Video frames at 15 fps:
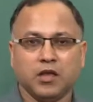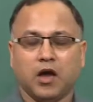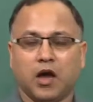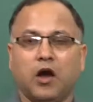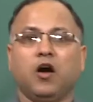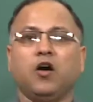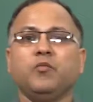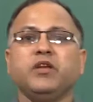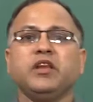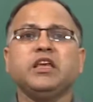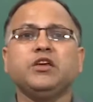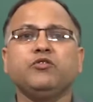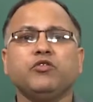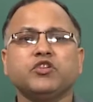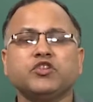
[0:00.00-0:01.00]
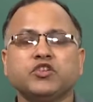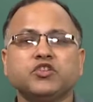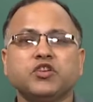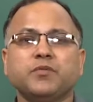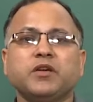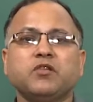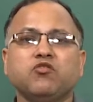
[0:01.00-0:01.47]
how many
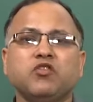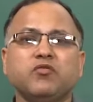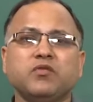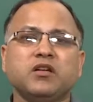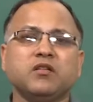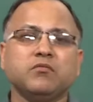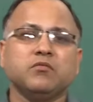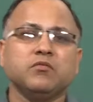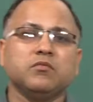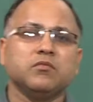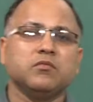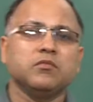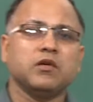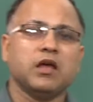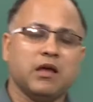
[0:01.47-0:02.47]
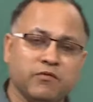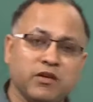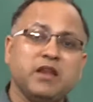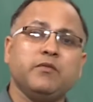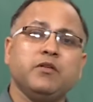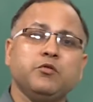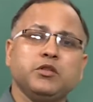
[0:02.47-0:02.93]
equations of equilibrium
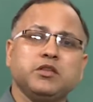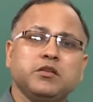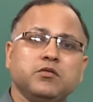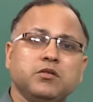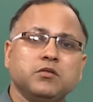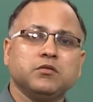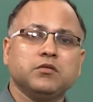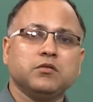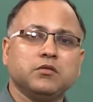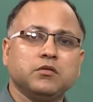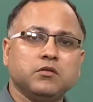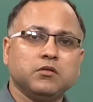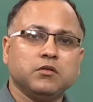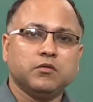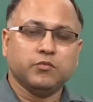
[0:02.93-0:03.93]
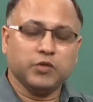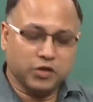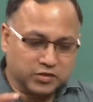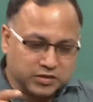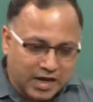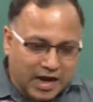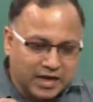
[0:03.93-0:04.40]
available with you?
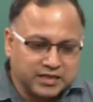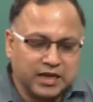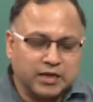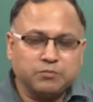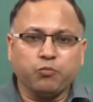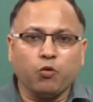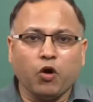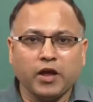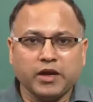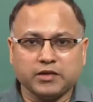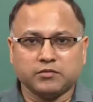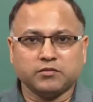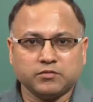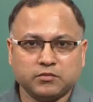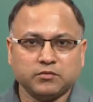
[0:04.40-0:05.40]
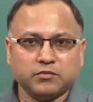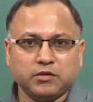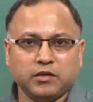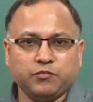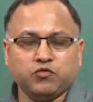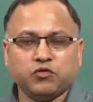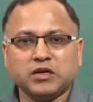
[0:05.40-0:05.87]
Because at that point,
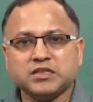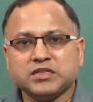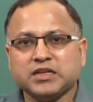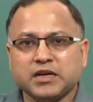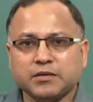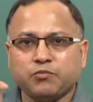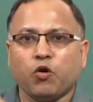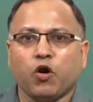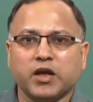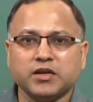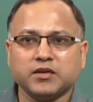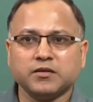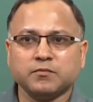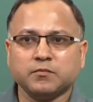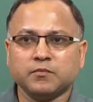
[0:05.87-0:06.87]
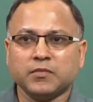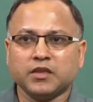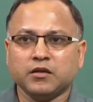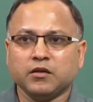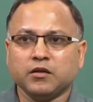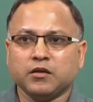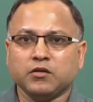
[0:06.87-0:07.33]
if you consider a point,
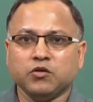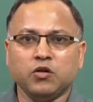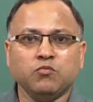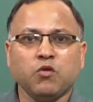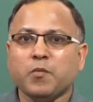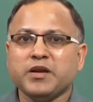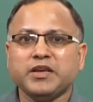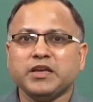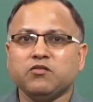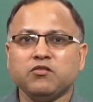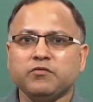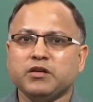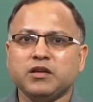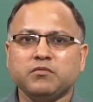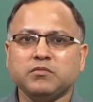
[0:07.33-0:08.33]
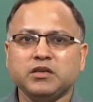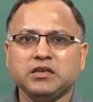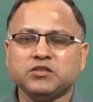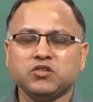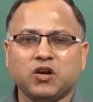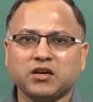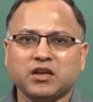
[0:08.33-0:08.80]
your moment equilibrium
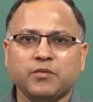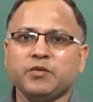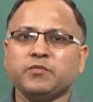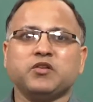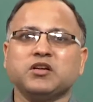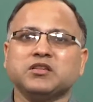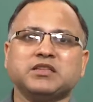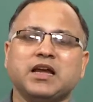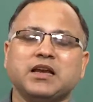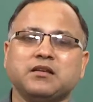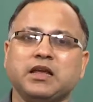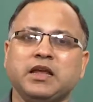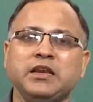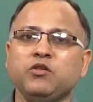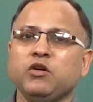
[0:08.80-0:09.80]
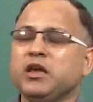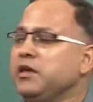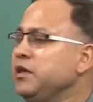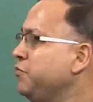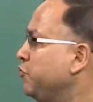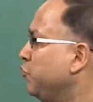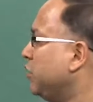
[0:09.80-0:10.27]
is not coming, because that anyway
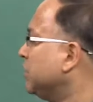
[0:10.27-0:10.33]
if you